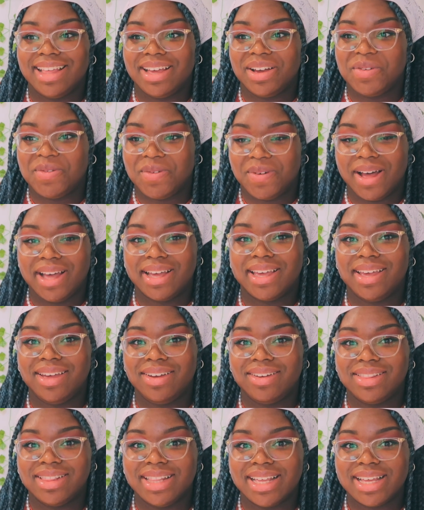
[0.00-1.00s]
like
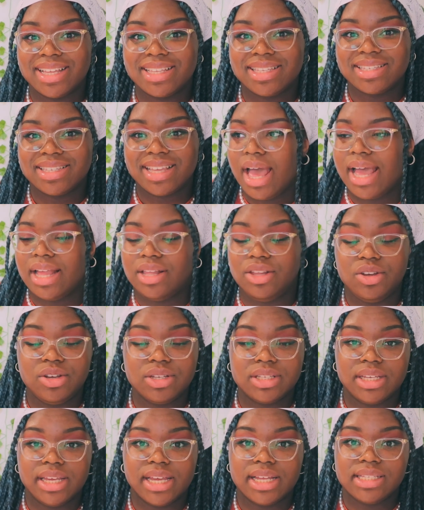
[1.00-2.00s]
working on this and
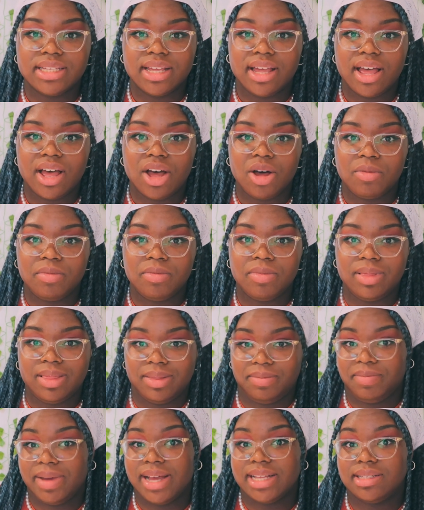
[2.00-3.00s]
using it to help
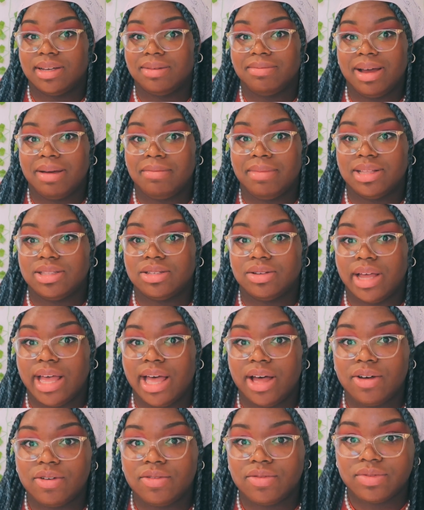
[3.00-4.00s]
better my mental
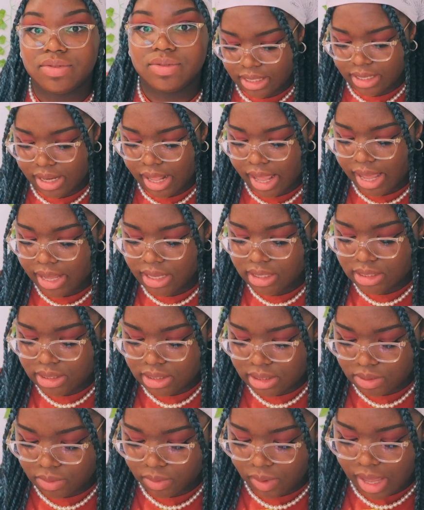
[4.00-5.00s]
health.
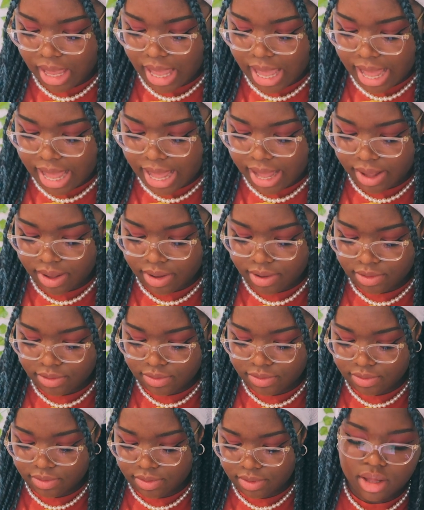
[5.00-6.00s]
Next, we
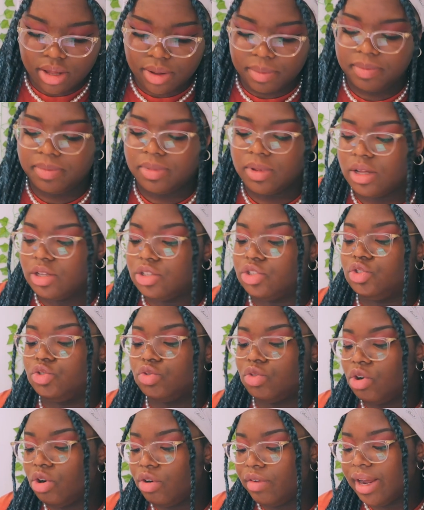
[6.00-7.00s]
have a, a,
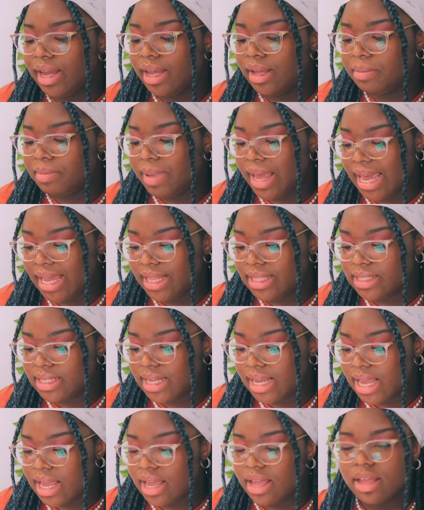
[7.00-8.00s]
drawing
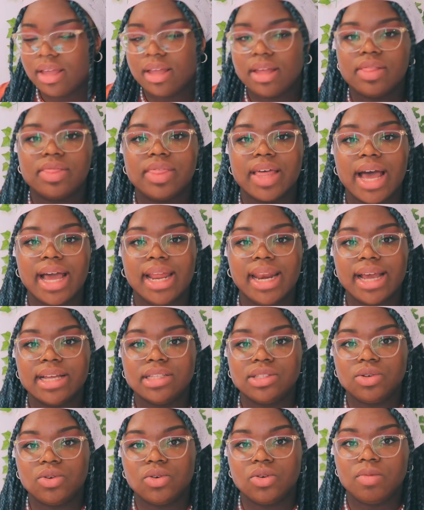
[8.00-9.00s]
painting that I
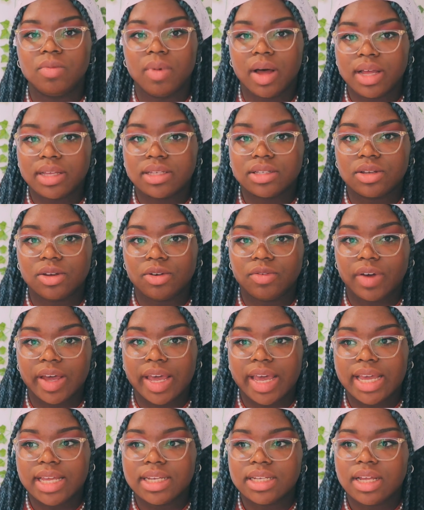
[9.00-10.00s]
like to call
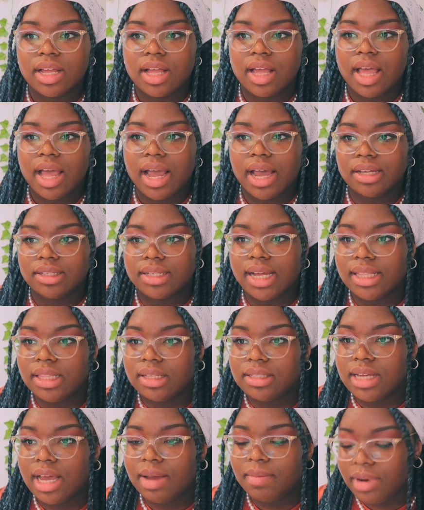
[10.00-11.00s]
Masquerade. And at
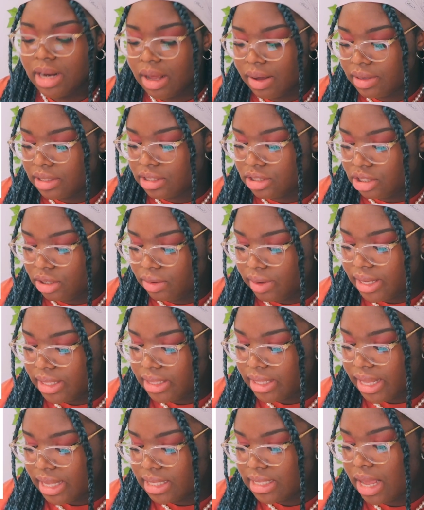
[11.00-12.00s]
the time when I was
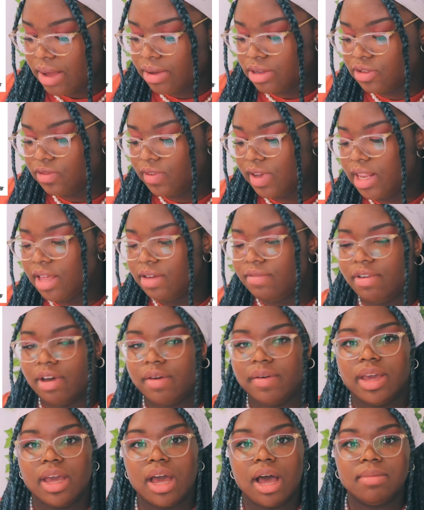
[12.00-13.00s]
doing this, I was feeling
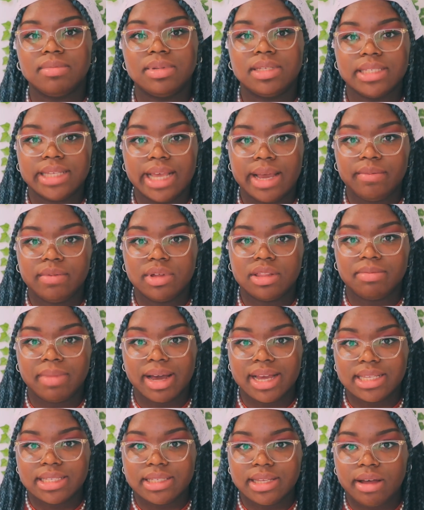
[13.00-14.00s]
very upset with
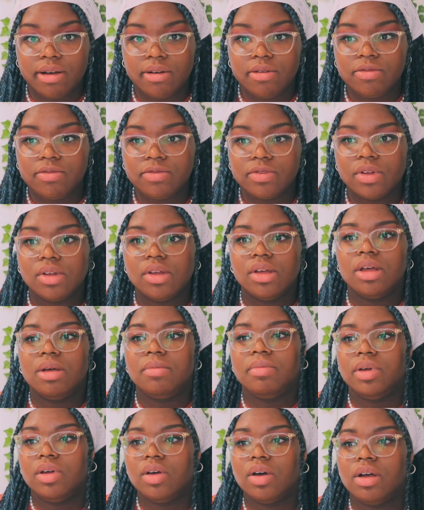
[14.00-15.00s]
myself
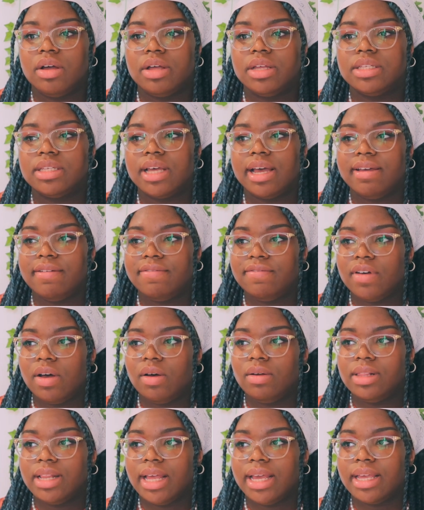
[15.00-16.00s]
because it
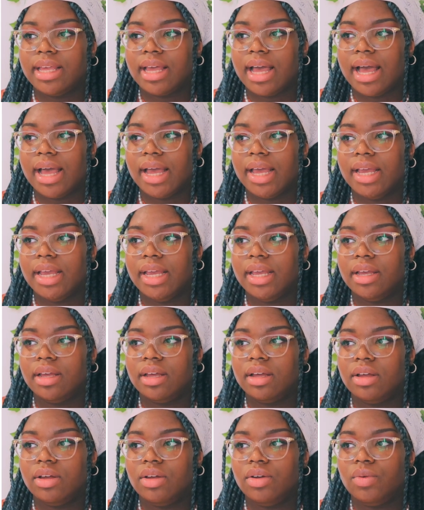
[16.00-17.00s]
felt like I
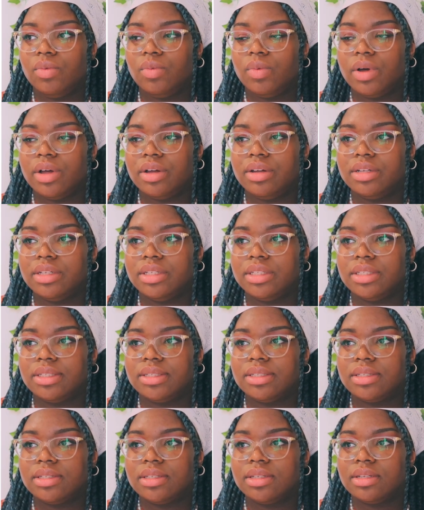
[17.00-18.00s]

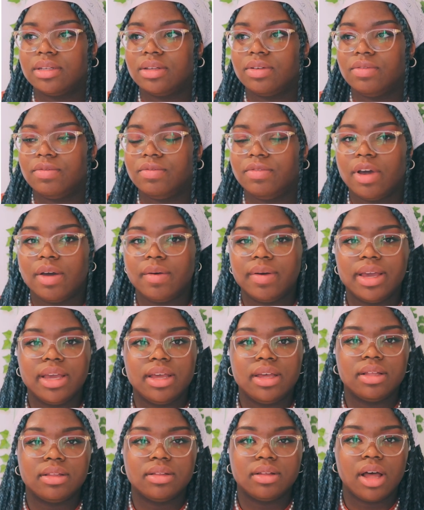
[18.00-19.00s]
was
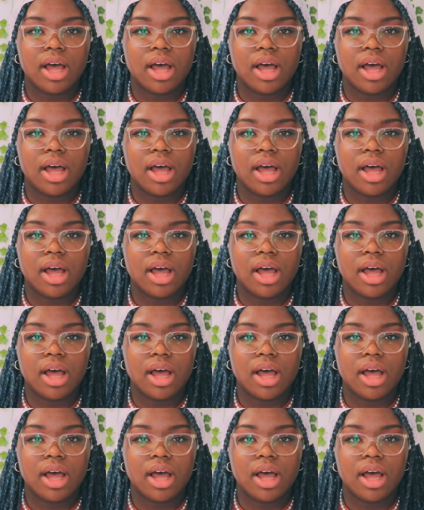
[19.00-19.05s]
very